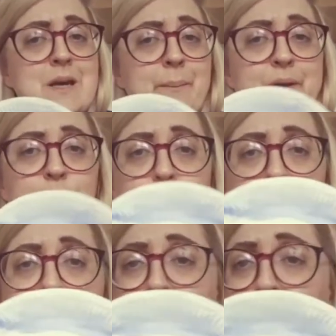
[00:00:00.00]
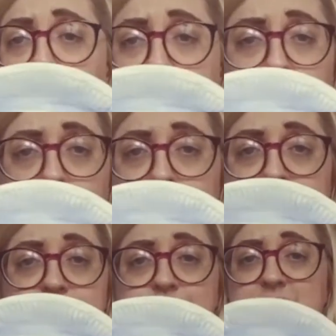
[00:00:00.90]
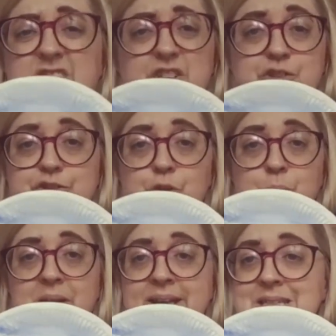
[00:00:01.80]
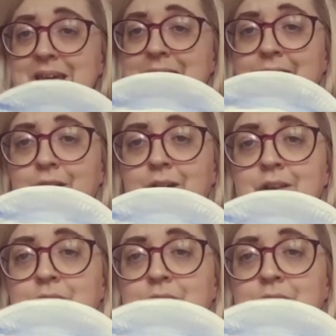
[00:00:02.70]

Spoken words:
because all the colours of the sunset just all blend together